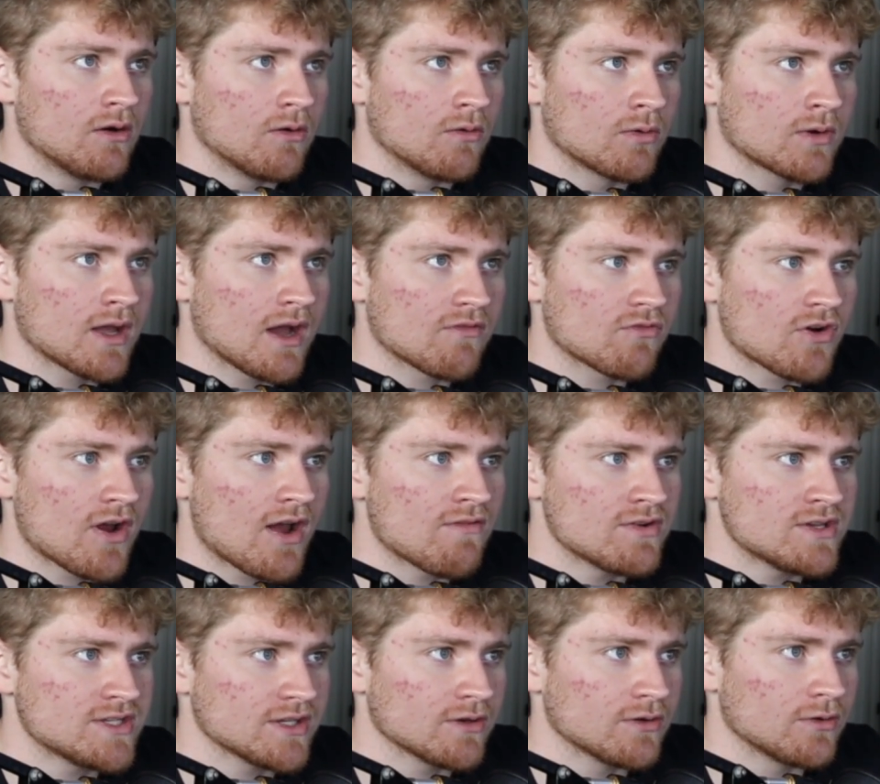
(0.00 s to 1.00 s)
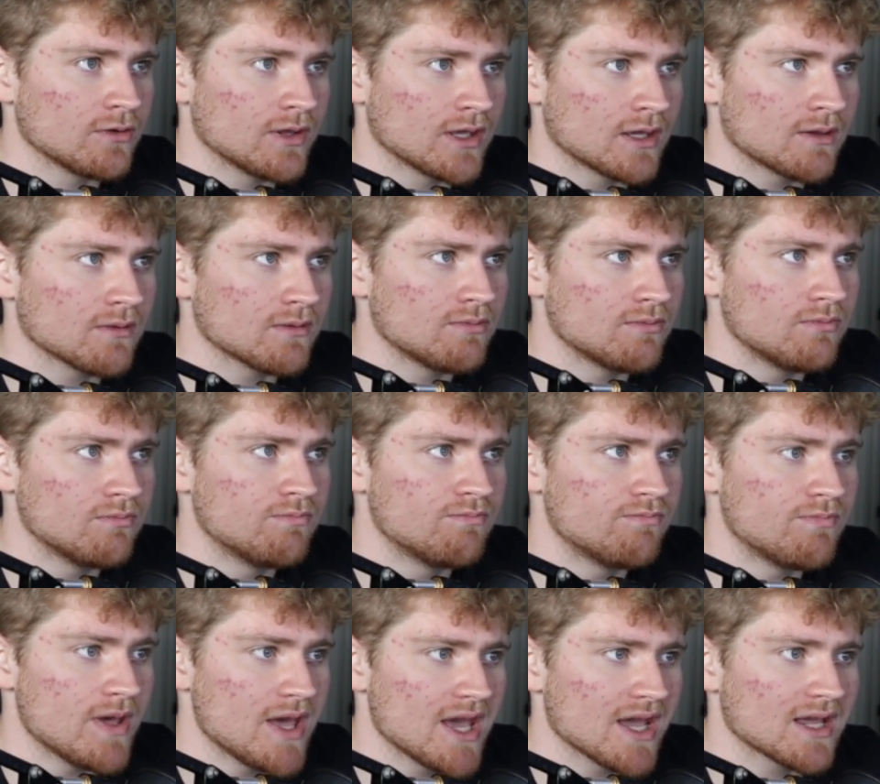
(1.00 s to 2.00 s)
cover every single like
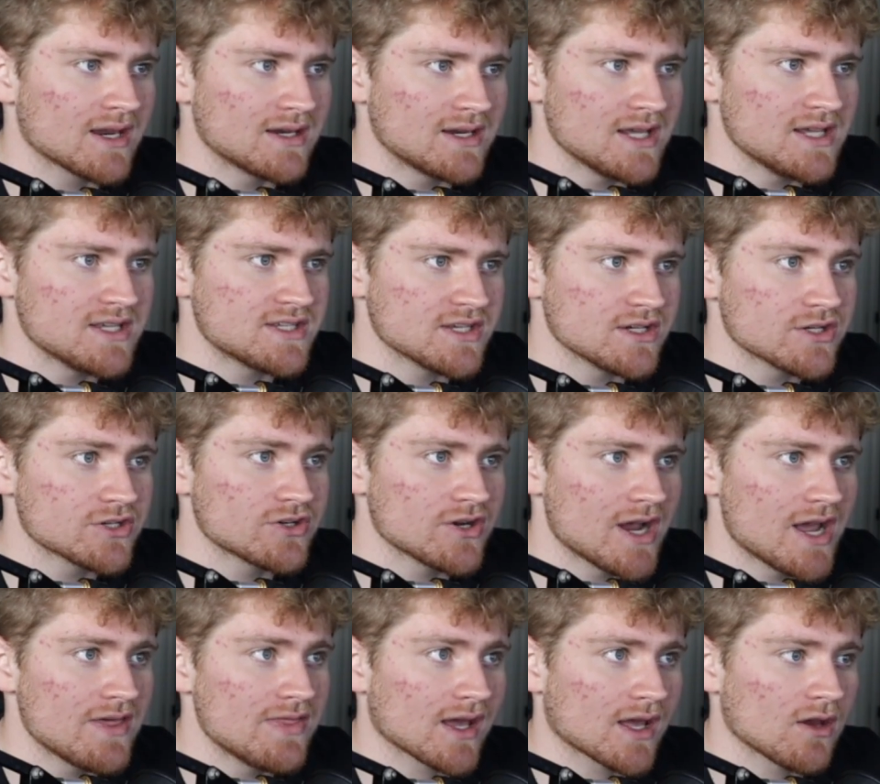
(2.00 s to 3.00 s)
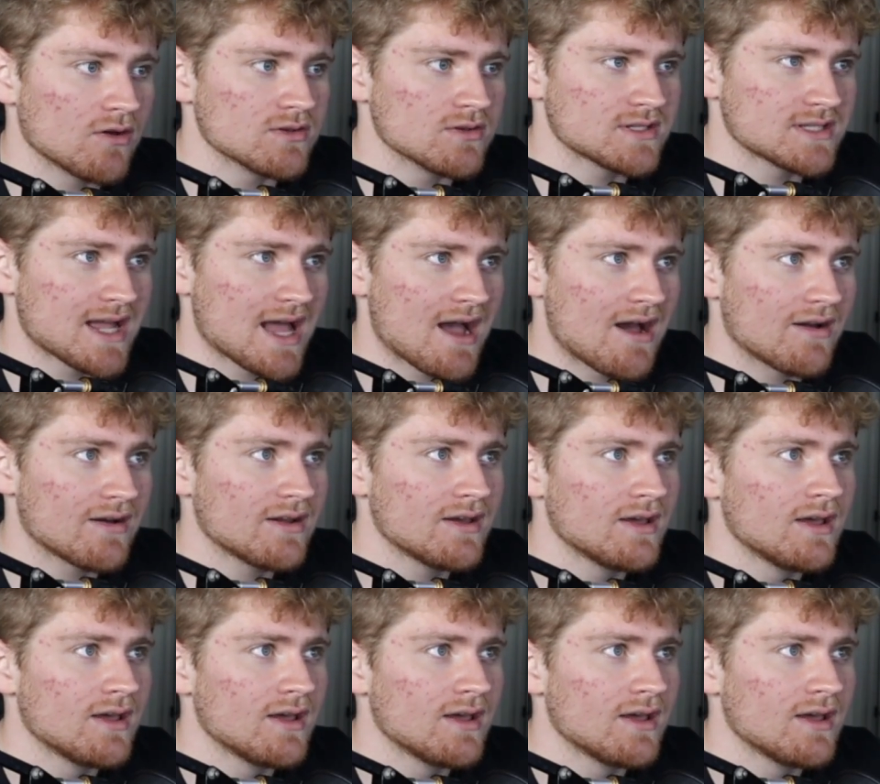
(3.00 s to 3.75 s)
big decent trade that goes down.